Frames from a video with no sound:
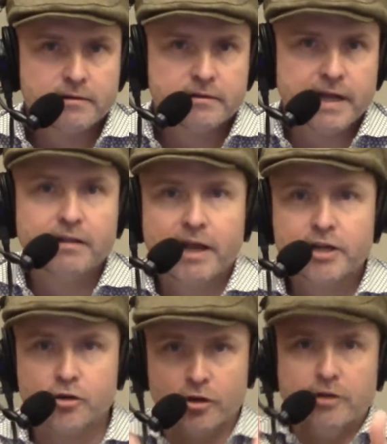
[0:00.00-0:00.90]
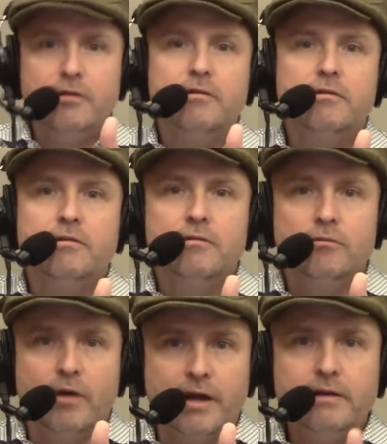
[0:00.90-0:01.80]
daylight good,
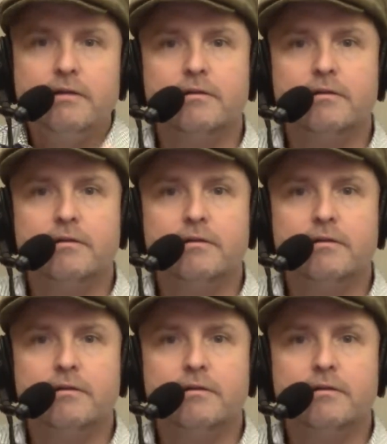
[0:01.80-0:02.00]
right?